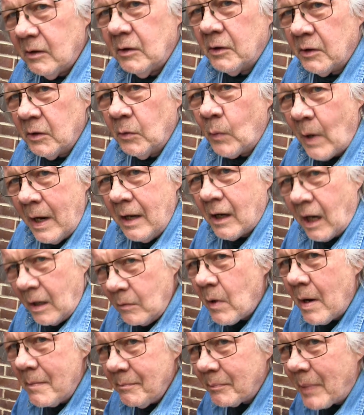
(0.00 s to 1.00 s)
I
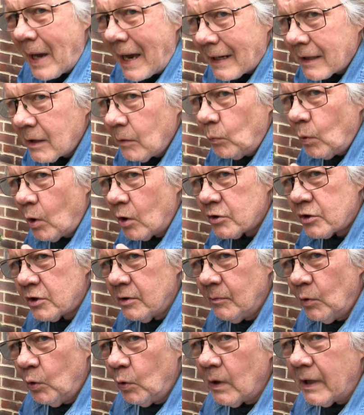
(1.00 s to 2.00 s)
went back and watched
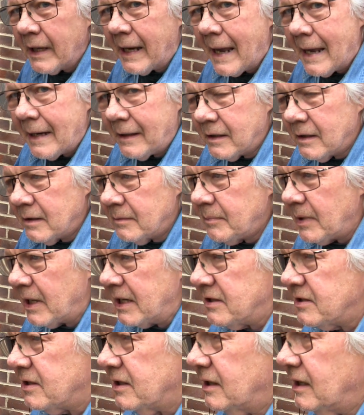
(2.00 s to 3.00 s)
them all again,
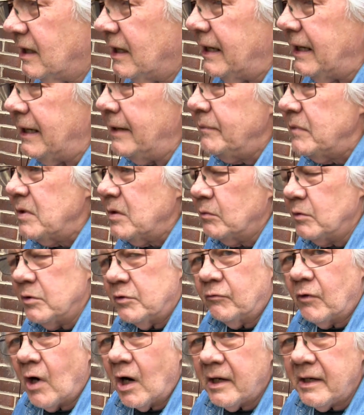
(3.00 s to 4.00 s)
basically,
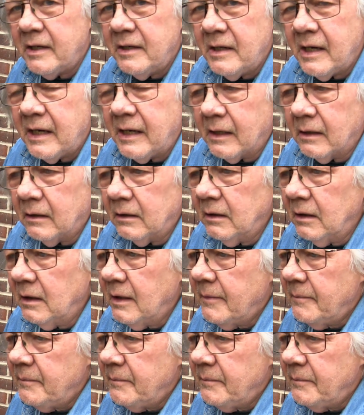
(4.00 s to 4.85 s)
was Ryan Neal.